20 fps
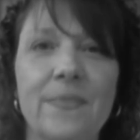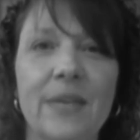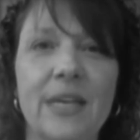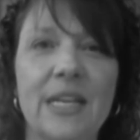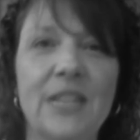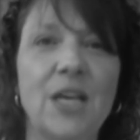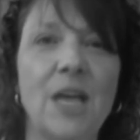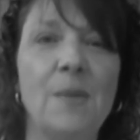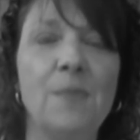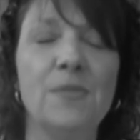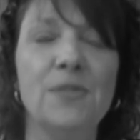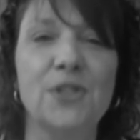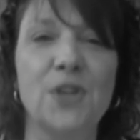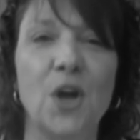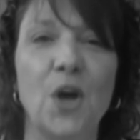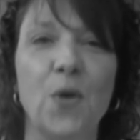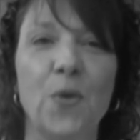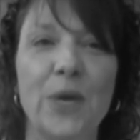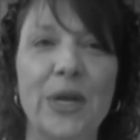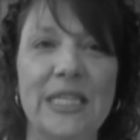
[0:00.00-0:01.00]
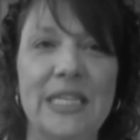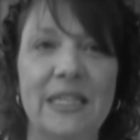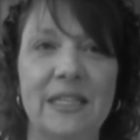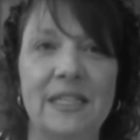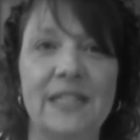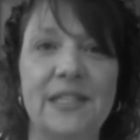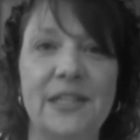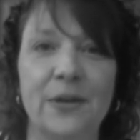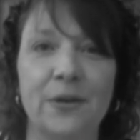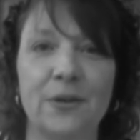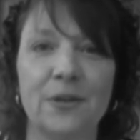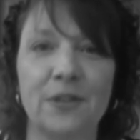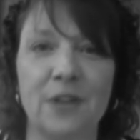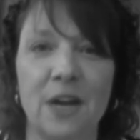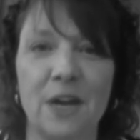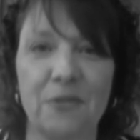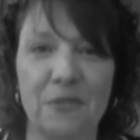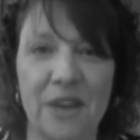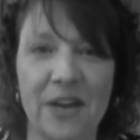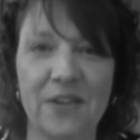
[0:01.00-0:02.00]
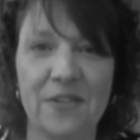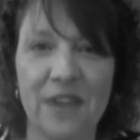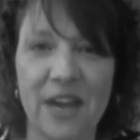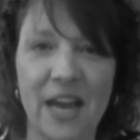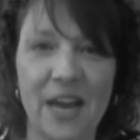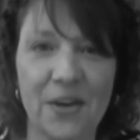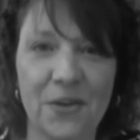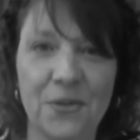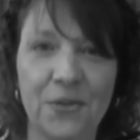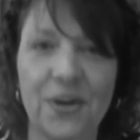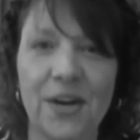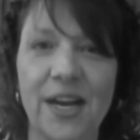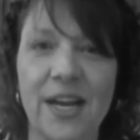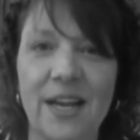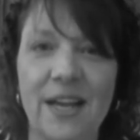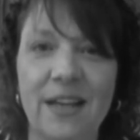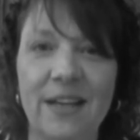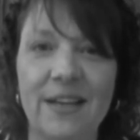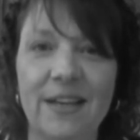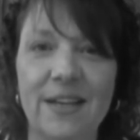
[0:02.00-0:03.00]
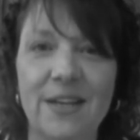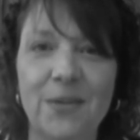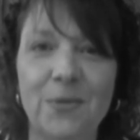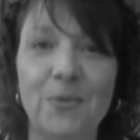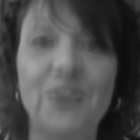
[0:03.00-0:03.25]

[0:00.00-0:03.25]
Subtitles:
it's almost always in the singer-songwriter category, mm-hmm.